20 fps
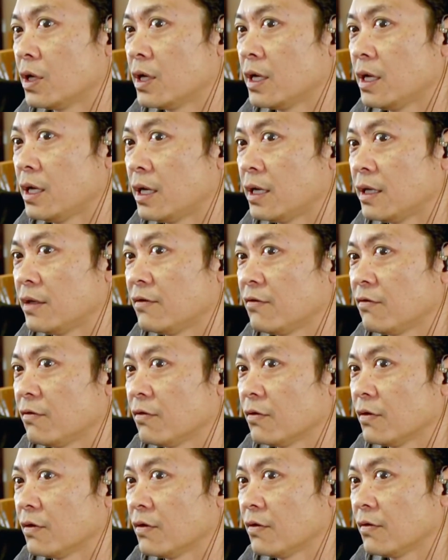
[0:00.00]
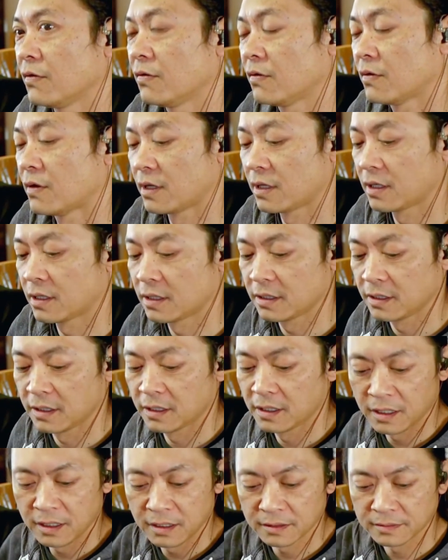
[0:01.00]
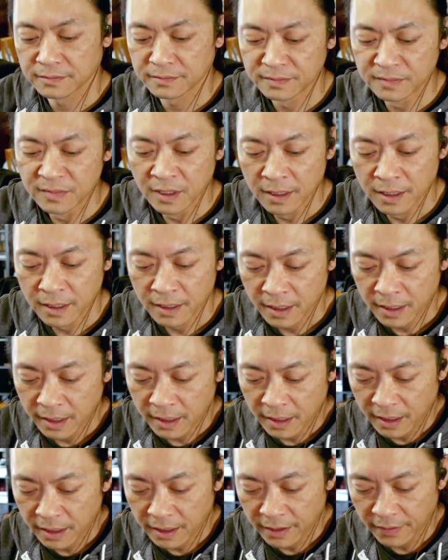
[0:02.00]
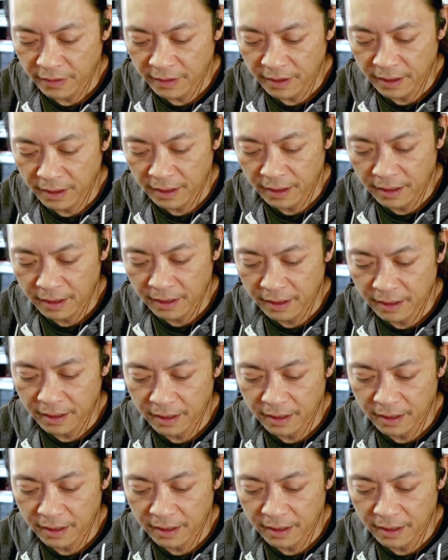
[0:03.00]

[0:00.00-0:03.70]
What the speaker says: Nice floors. I cleaned that. And then,